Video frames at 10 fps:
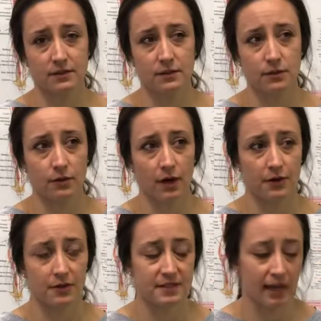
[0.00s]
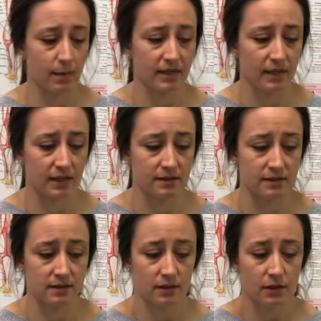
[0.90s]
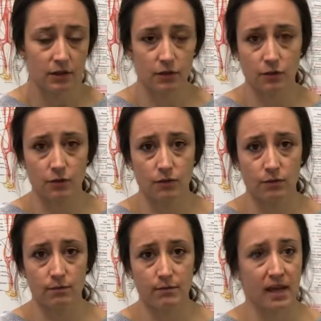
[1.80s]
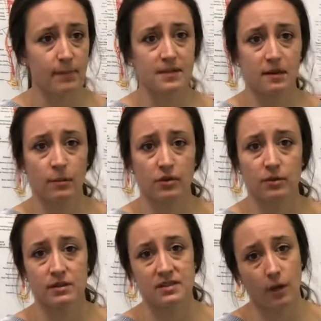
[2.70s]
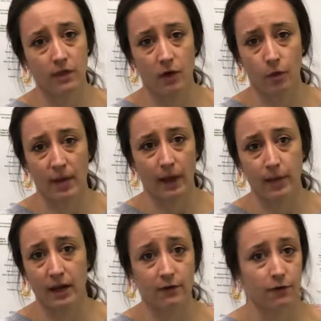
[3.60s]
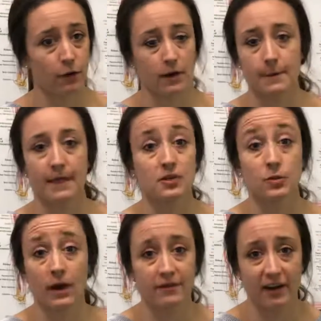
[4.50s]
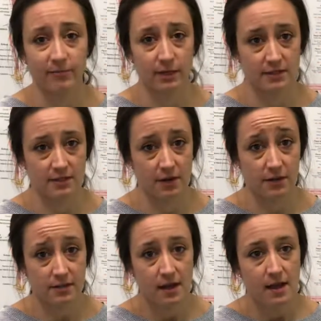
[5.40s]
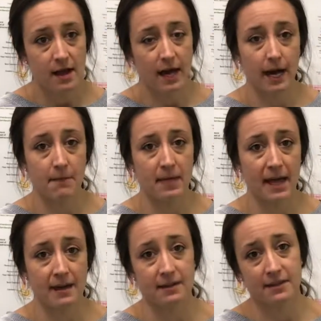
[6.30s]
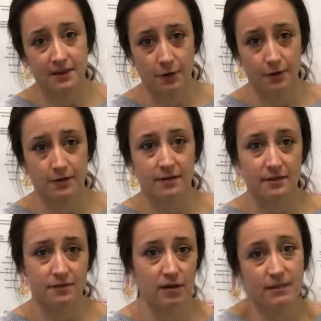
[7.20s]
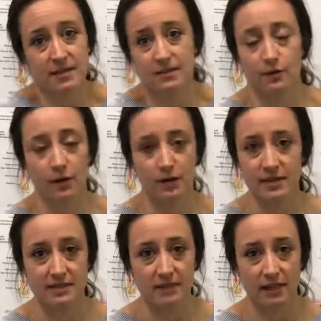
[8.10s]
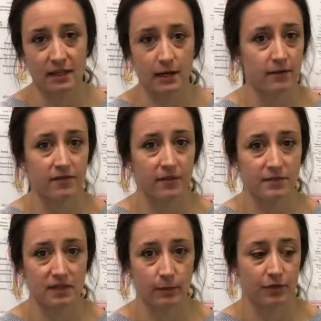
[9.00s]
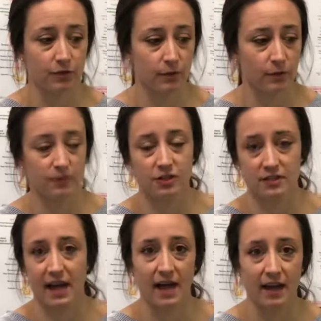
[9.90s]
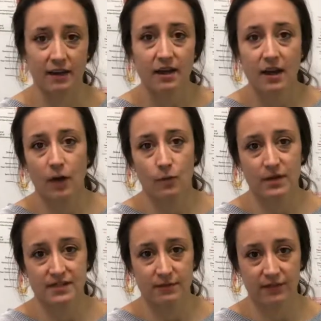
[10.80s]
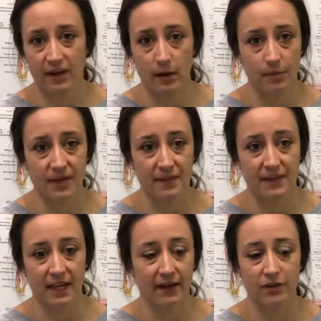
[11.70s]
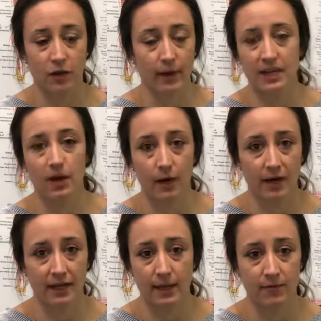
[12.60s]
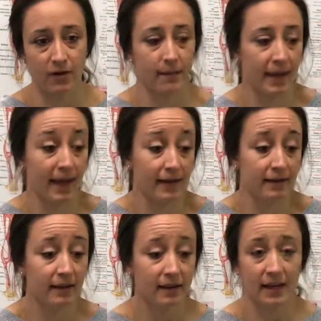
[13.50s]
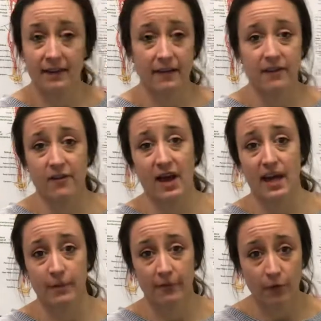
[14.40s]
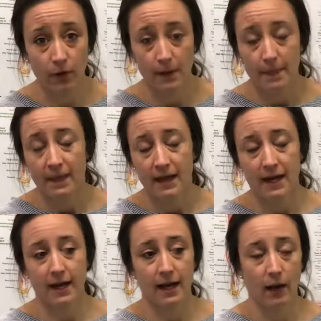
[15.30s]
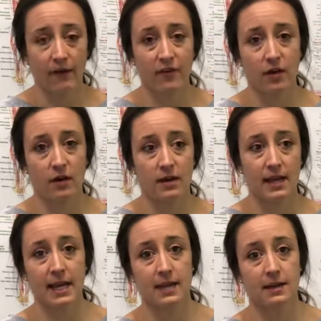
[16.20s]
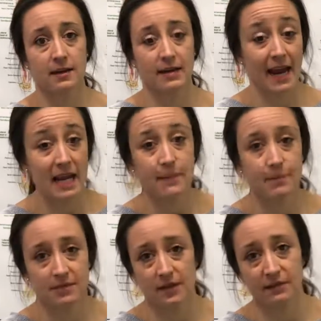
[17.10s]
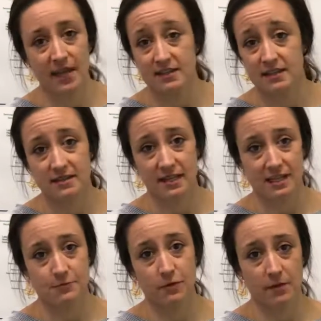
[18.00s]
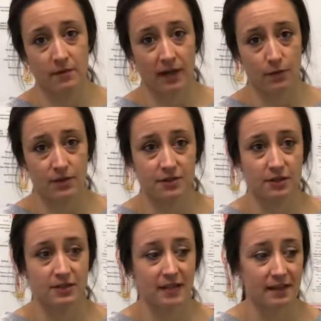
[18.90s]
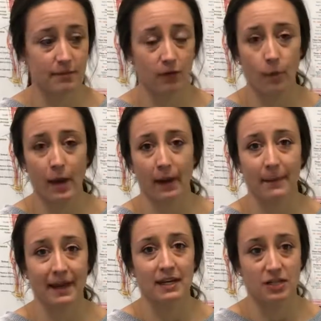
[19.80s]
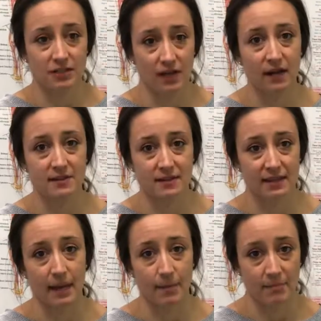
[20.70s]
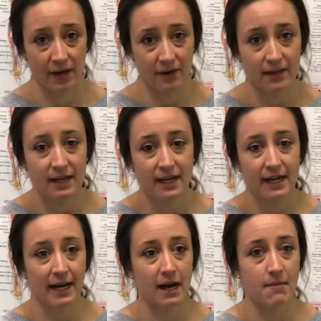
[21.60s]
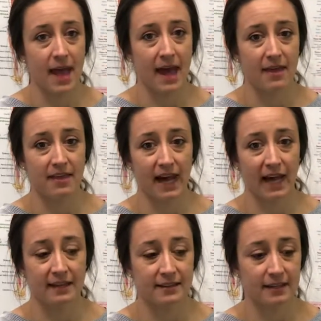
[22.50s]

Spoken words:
to understand because you may be someone who has dealt with low back pain for 25 plus years, and your treatment is going to be slightly different from someone who just had a recent flare-up that they have no idea where it came from and they've never had it before. However, in 80% of cases, and that's proven by the research, that low back pain does get better, and that